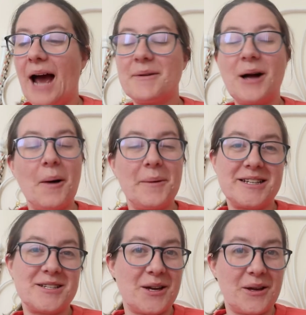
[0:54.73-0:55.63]
and we can't
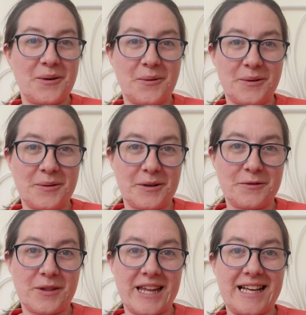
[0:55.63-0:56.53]
wait to show you all the
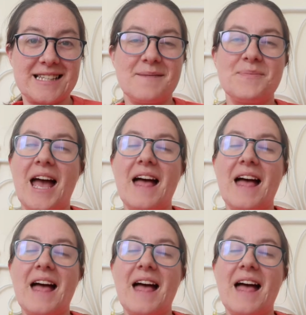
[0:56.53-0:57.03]
wonderful things.